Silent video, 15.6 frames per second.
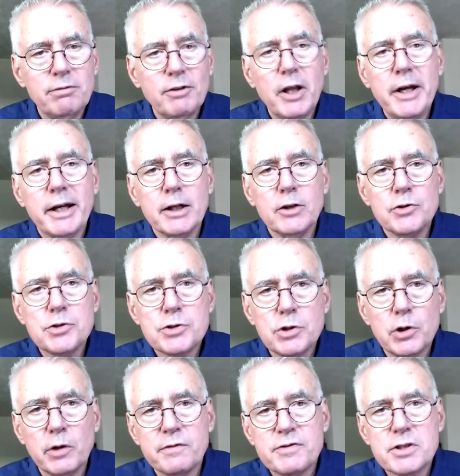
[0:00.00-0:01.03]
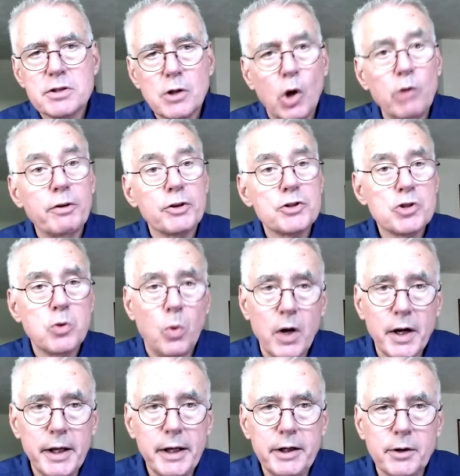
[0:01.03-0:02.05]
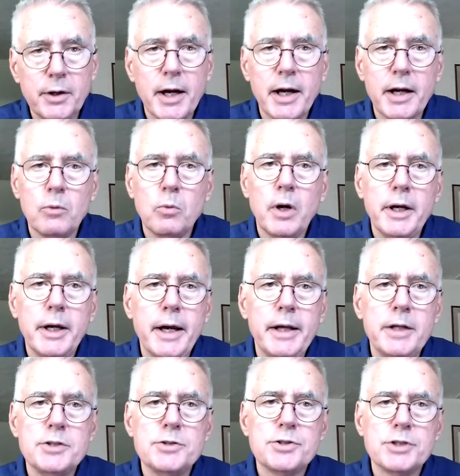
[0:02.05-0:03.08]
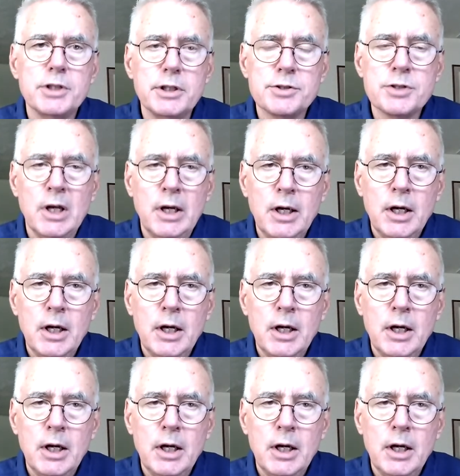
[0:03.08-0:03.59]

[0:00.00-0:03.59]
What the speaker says: of Lincoln serves over 20 United Way agencies,